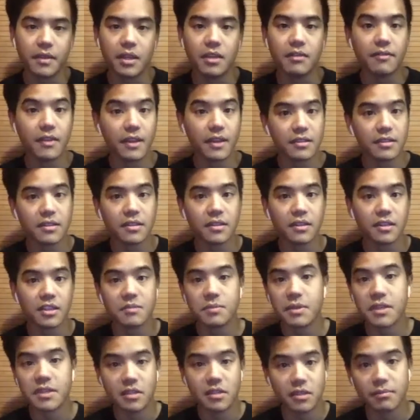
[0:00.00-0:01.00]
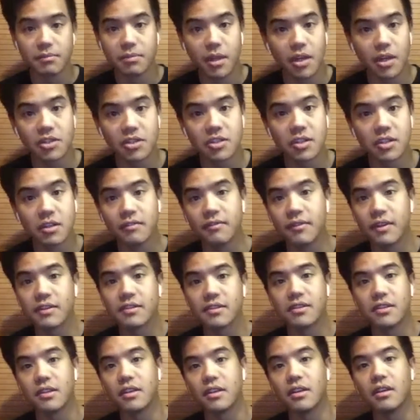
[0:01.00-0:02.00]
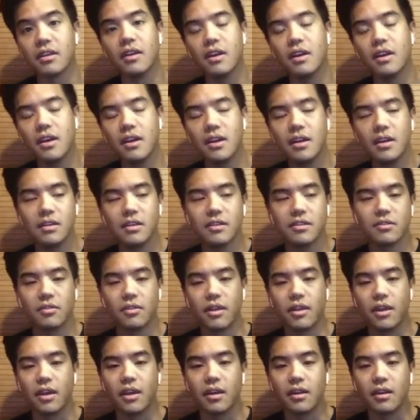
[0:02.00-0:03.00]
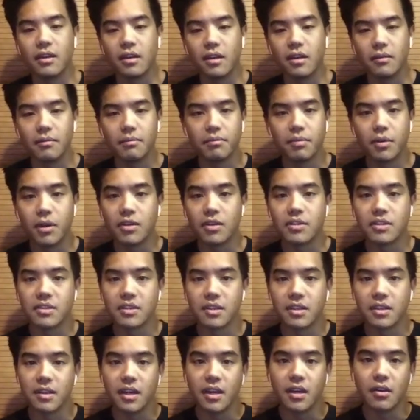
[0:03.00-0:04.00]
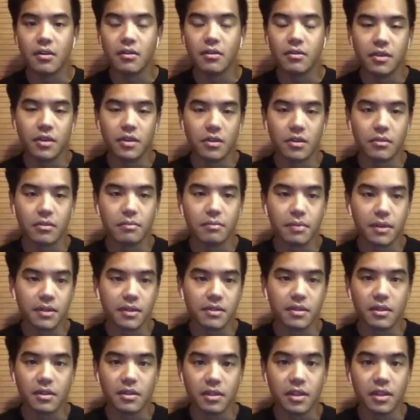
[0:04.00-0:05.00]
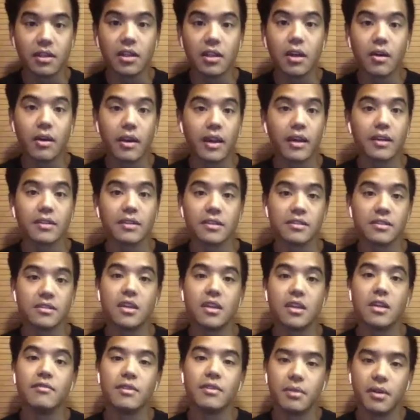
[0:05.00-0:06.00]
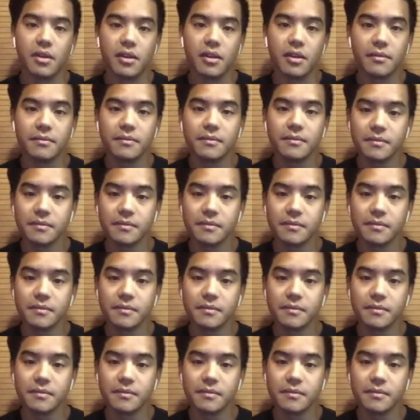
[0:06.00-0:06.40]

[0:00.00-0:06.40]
investing, especially blockchain investing, so that uh, projects can now you know basically allow access to everybody.